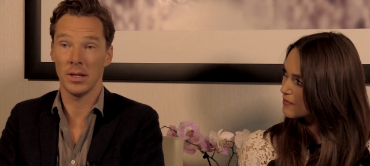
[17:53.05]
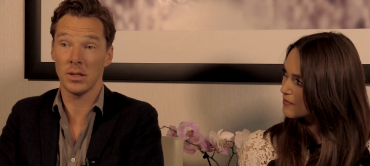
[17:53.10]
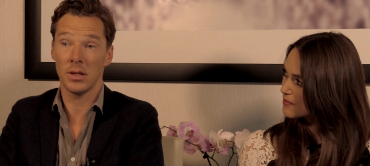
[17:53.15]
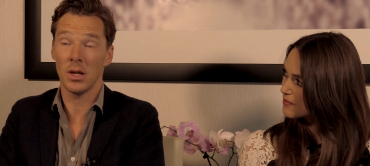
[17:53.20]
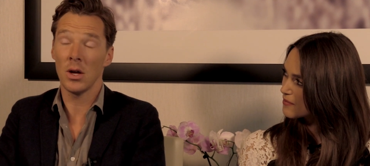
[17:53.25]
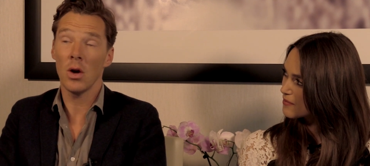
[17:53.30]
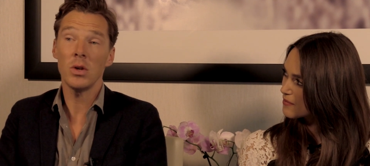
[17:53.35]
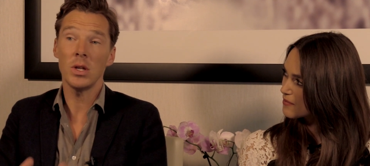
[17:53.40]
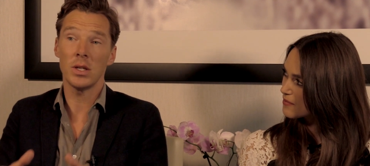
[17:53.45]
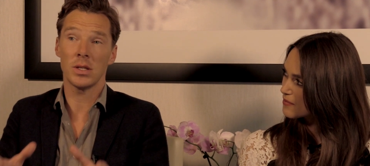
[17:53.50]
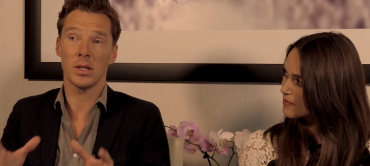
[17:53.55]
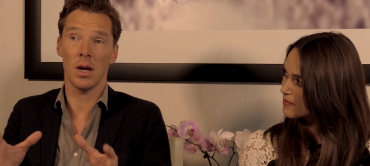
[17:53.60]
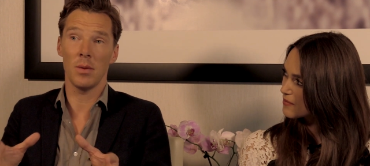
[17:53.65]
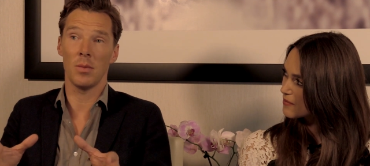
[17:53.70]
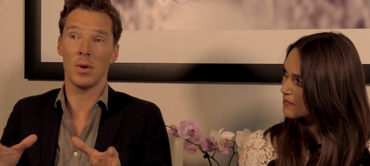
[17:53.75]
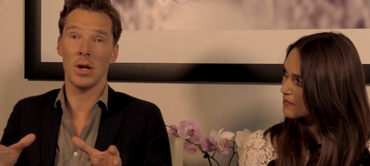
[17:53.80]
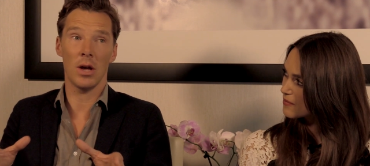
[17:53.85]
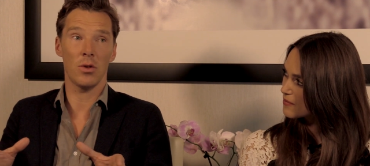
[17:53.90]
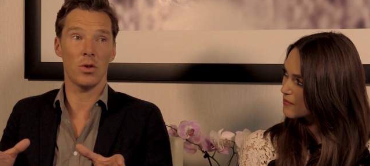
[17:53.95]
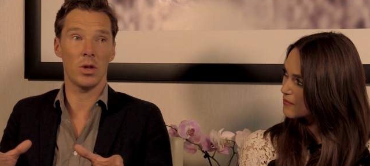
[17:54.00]
Speaker 1: And it's the only
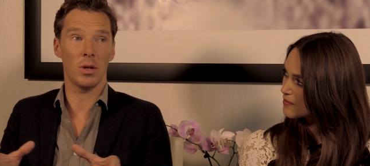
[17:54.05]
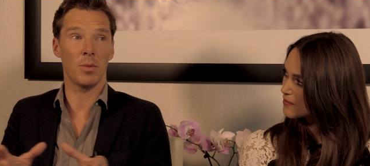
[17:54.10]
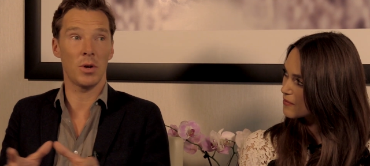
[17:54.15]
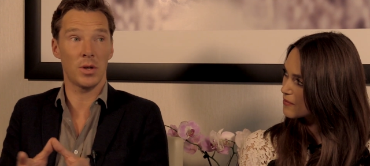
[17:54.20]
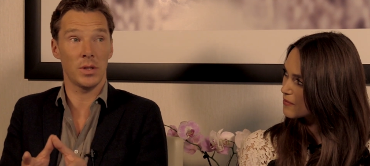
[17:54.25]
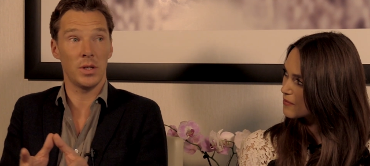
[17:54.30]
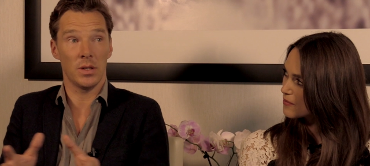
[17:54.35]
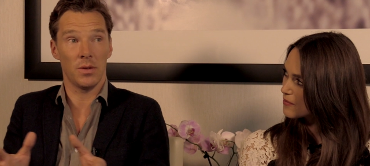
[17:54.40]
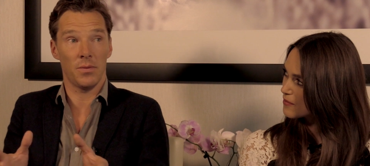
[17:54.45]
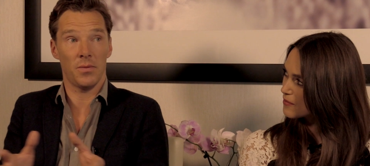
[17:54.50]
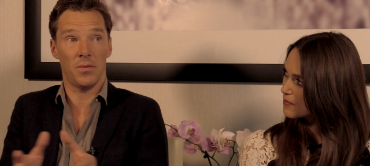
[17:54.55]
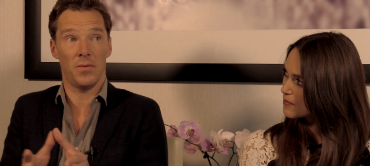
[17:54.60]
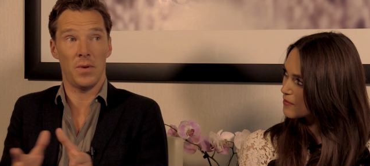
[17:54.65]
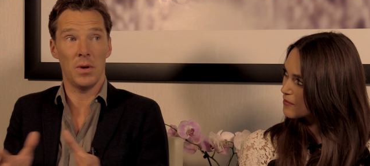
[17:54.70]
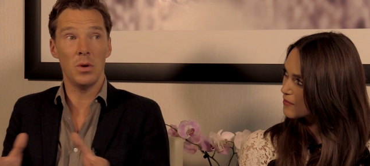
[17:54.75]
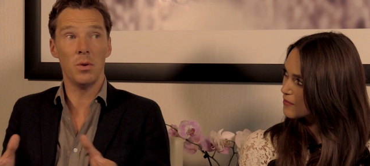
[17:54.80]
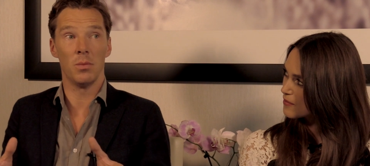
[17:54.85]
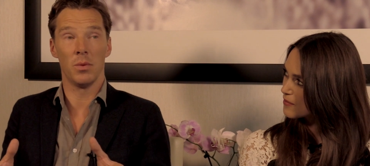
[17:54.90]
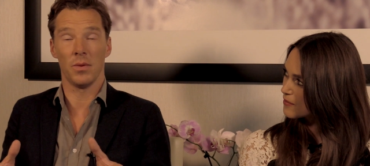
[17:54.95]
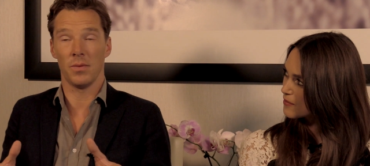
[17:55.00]
time we actually, because it's a
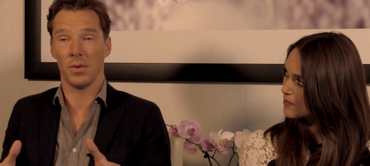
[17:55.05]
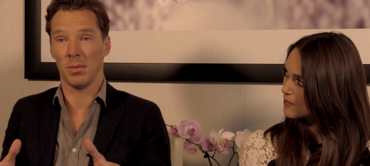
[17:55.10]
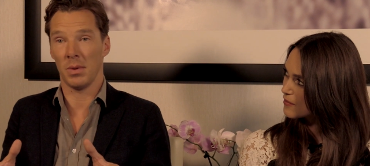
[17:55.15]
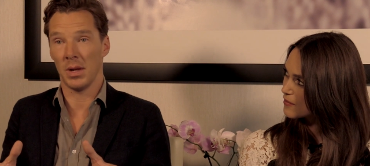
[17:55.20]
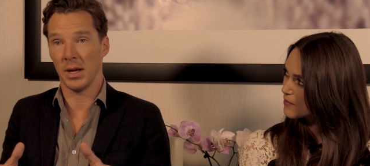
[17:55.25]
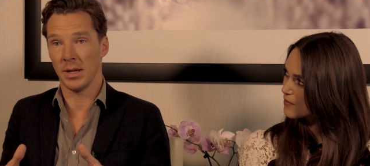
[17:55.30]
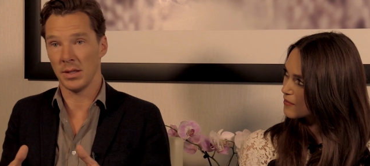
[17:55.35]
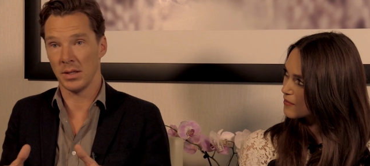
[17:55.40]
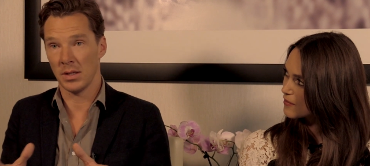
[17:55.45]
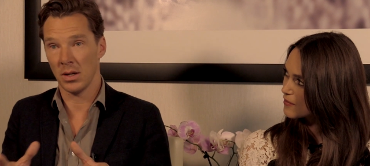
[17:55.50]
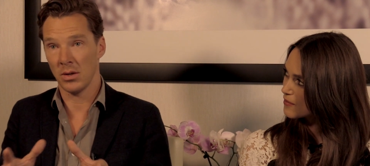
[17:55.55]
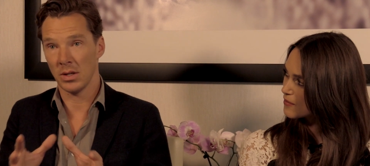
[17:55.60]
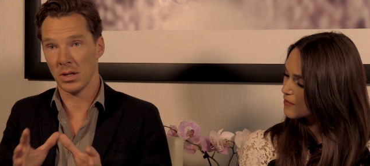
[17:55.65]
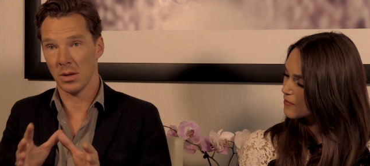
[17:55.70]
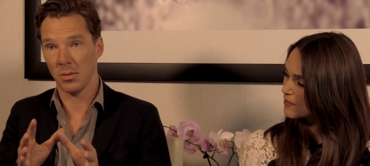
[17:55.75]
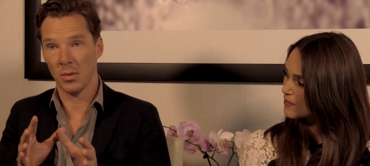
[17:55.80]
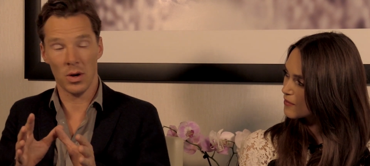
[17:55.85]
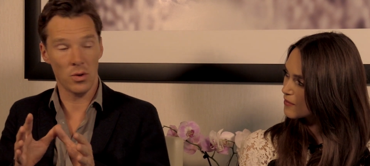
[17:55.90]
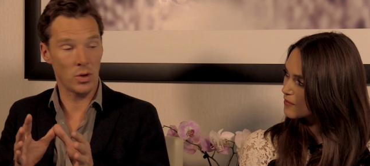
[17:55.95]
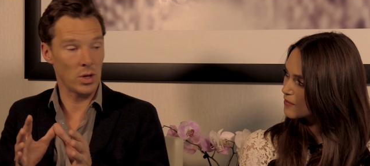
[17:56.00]
film of the plays, it's the only
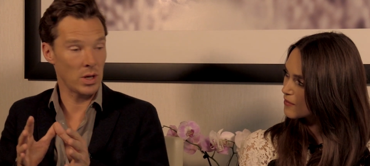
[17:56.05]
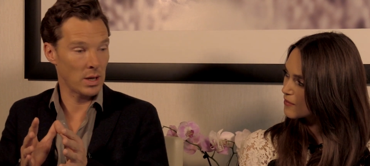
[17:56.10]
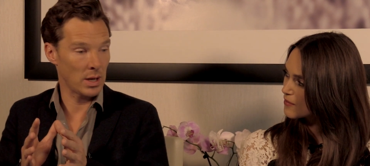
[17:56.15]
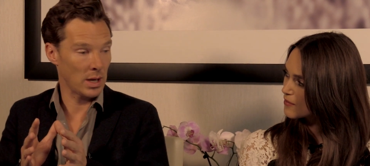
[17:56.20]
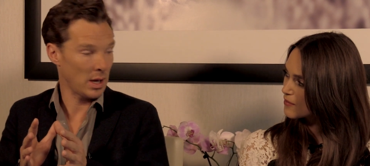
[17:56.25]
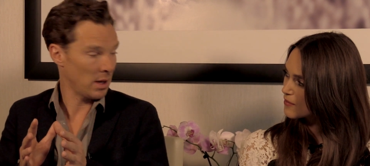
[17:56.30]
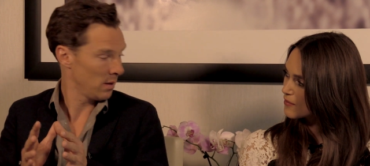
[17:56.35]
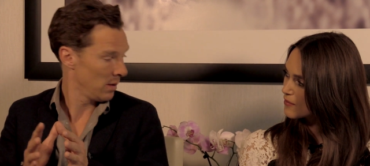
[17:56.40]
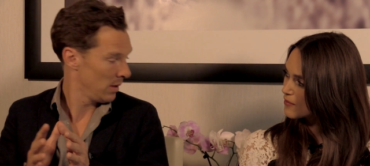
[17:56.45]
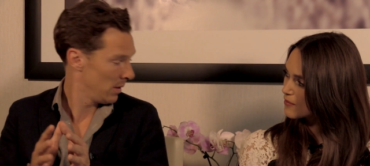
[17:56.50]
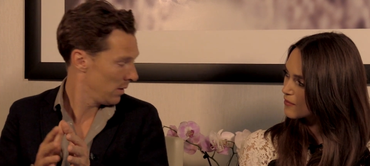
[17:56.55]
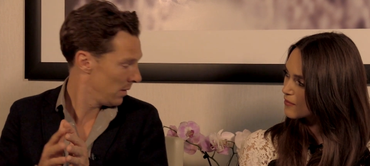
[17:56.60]
time we're actually going to get...